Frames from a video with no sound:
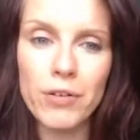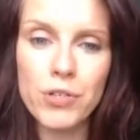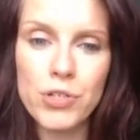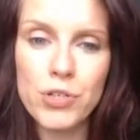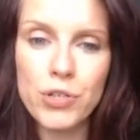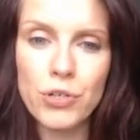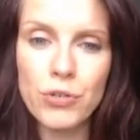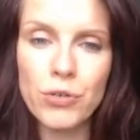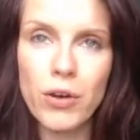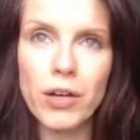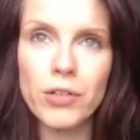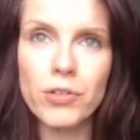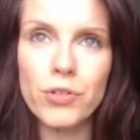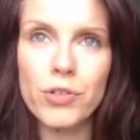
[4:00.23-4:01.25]
to
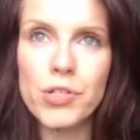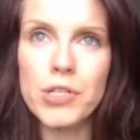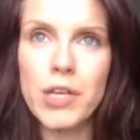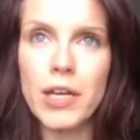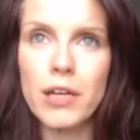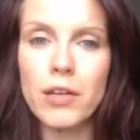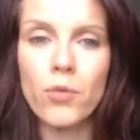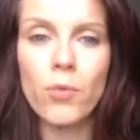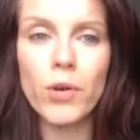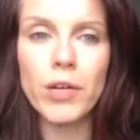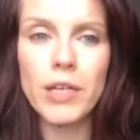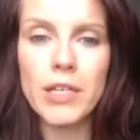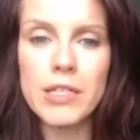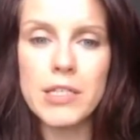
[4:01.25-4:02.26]
understand and what
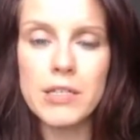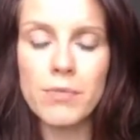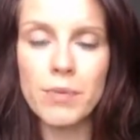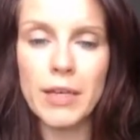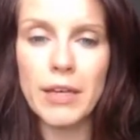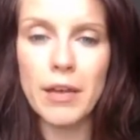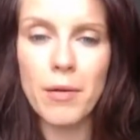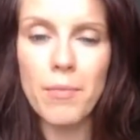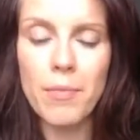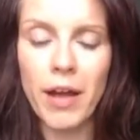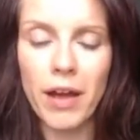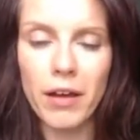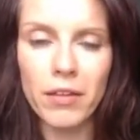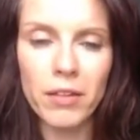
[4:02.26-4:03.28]
it is to be an
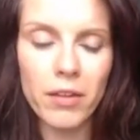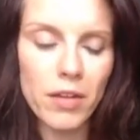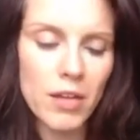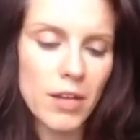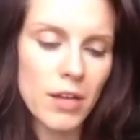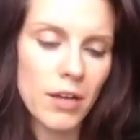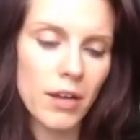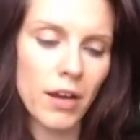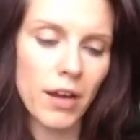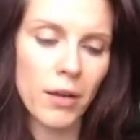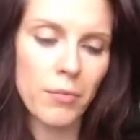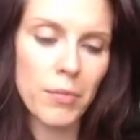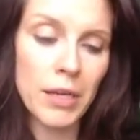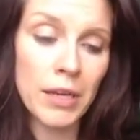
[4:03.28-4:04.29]
empath,
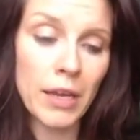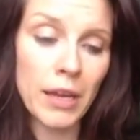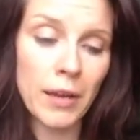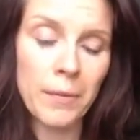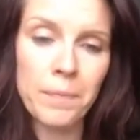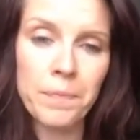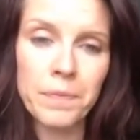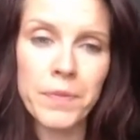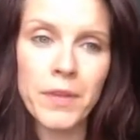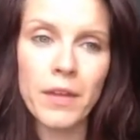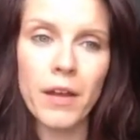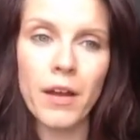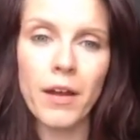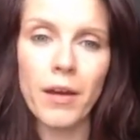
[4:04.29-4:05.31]
uh, meaning
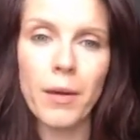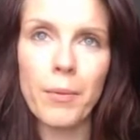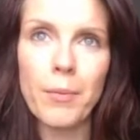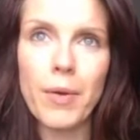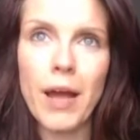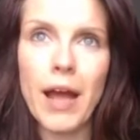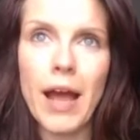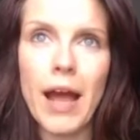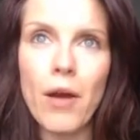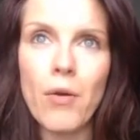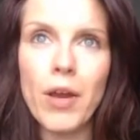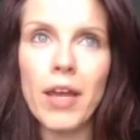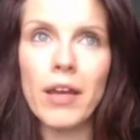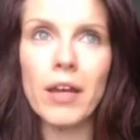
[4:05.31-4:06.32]
um, how
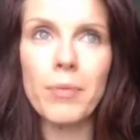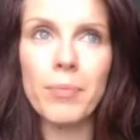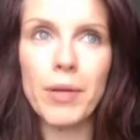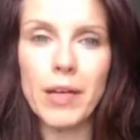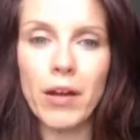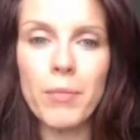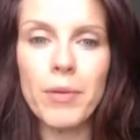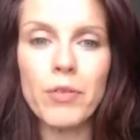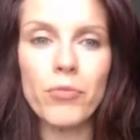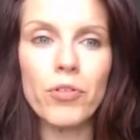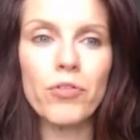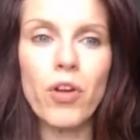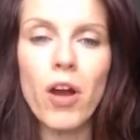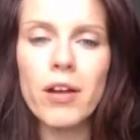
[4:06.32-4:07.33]
can I become, and
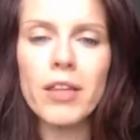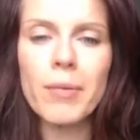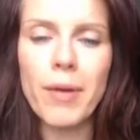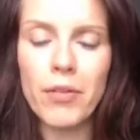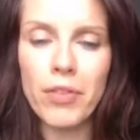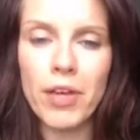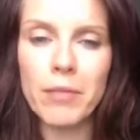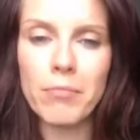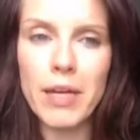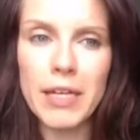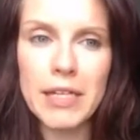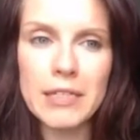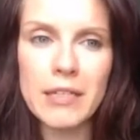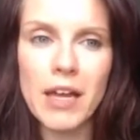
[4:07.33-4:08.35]
we've talked about that
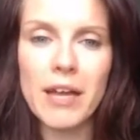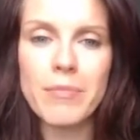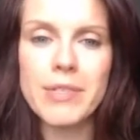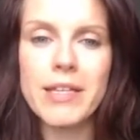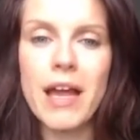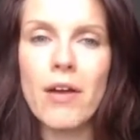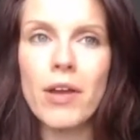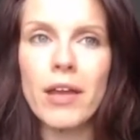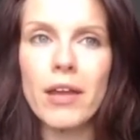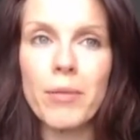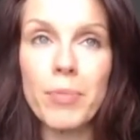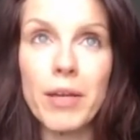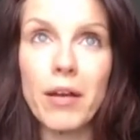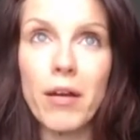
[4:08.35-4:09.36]
many times, how can I
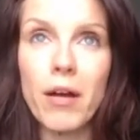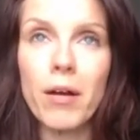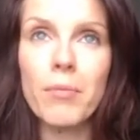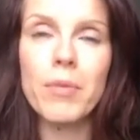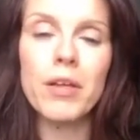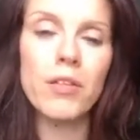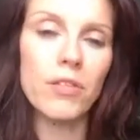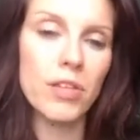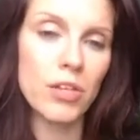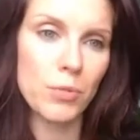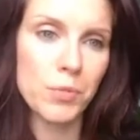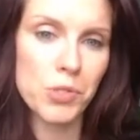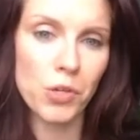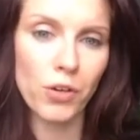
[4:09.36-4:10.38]
become the
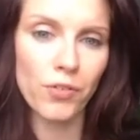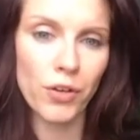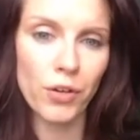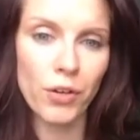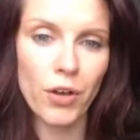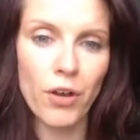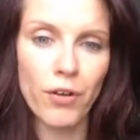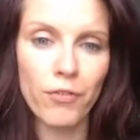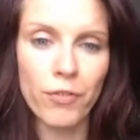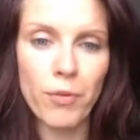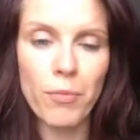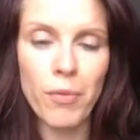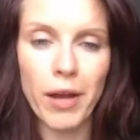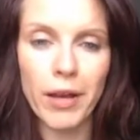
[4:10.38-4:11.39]
observer of
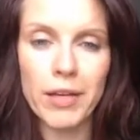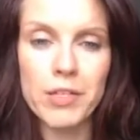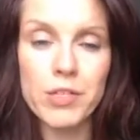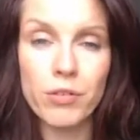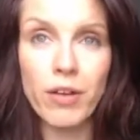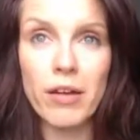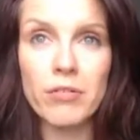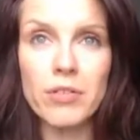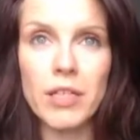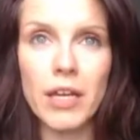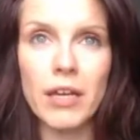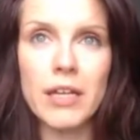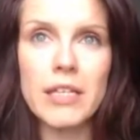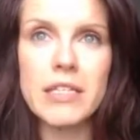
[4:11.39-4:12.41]
my
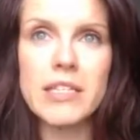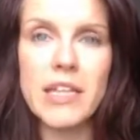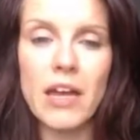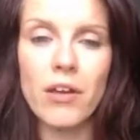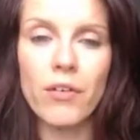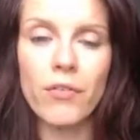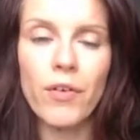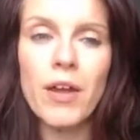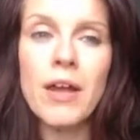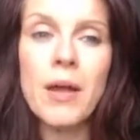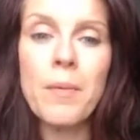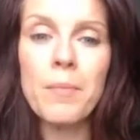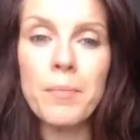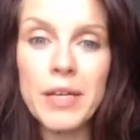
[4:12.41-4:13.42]
surrounding instead of
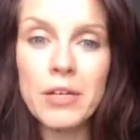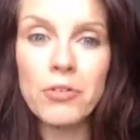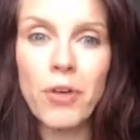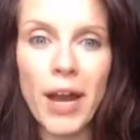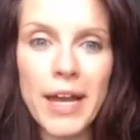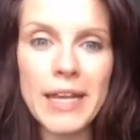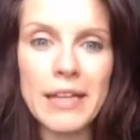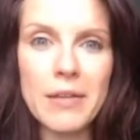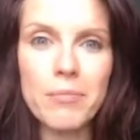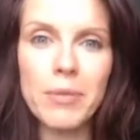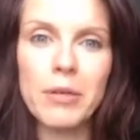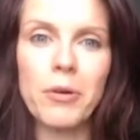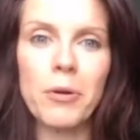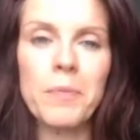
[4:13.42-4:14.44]
being right in the
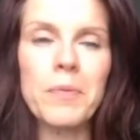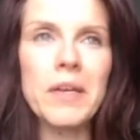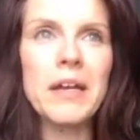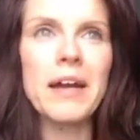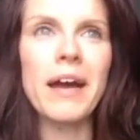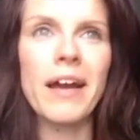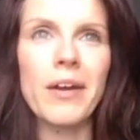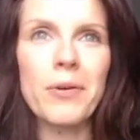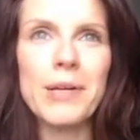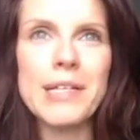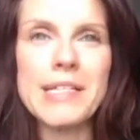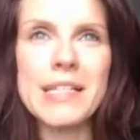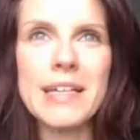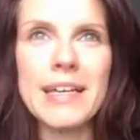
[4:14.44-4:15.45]
middle? I
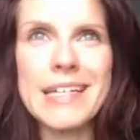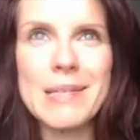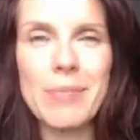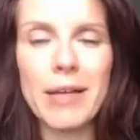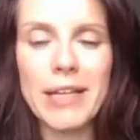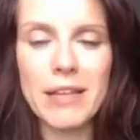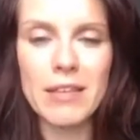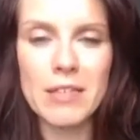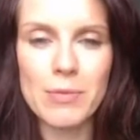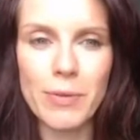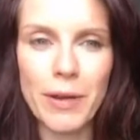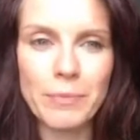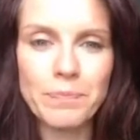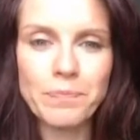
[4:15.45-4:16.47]
always explain it this
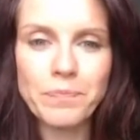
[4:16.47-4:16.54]
way.